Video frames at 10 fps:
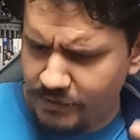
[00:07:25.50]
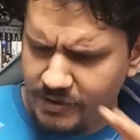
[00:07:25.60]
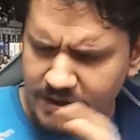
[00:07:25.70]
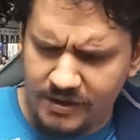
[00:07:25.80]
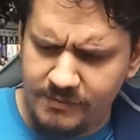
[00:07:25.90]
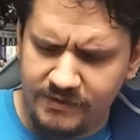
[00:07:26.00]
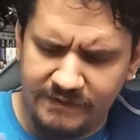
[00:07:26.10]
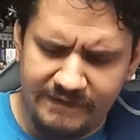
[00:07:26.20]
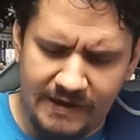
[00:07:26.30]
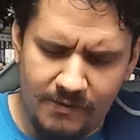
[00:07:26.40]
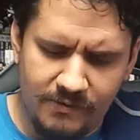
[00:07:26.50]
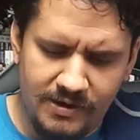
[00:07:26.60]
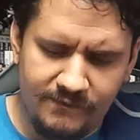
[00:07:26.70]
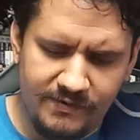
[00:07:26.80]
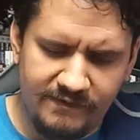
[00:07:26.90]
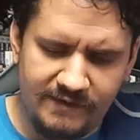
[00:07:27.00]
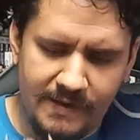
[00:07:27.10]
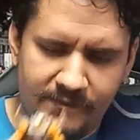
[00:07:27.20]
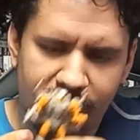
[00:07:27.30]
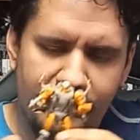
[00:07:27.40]
put him and Soundwave in the
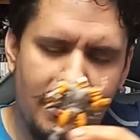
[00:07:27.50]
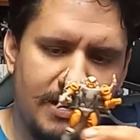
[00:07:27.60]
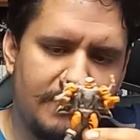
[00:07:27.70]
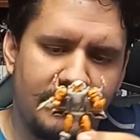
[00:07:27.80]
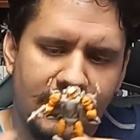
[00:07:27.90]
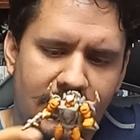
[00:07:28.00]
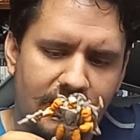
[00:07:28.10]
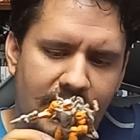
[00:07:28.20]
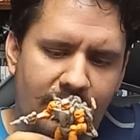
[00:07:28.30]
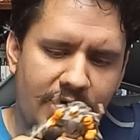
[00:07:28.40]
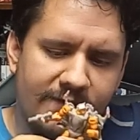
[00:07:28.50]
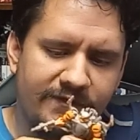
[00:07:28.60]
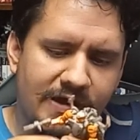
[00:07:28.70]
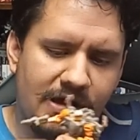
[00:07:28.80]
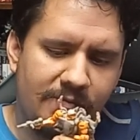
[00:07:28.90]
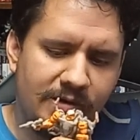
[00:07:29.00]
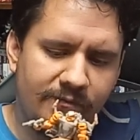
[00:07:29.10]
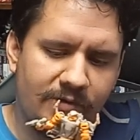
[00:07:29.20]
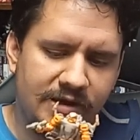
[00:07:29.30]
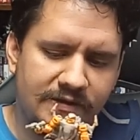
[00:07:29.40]
same spot, but I don't have
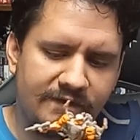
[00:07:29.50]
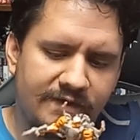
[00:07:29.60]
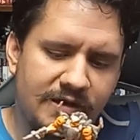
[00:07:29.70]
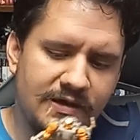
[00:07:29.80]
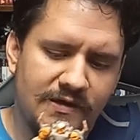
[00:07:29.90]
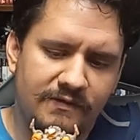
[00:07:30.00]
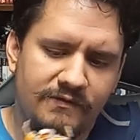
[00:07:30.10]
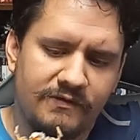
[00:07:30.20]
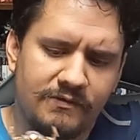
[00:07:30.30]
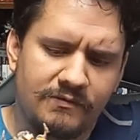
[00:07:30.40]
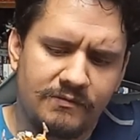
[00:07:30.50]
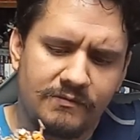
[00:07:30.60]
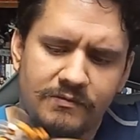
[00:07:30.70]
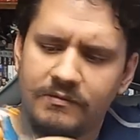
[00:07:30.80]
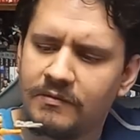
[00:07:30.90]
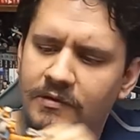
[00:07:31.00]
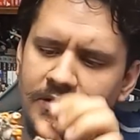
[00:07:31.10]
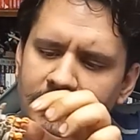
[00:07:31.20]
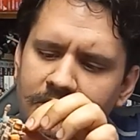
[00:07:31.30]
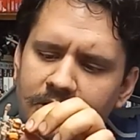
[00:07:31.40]
Soundwave right this second, so
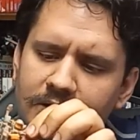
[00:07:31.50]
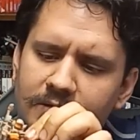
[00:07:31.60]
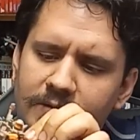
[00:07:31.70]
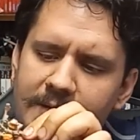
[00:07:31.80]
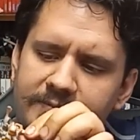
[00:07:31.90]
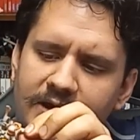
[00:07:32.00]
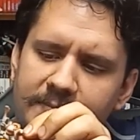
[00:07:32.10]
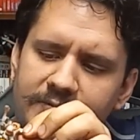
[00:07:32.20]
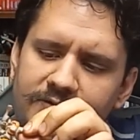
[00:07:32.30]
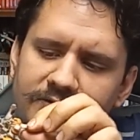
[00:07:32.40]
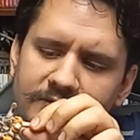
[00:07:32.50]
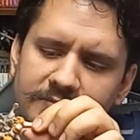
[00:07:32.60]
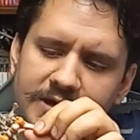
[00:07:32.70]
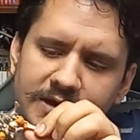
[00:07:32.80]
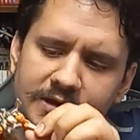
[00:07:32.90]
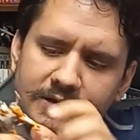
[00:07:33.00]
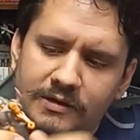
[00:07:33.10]
Rat Trap is going to be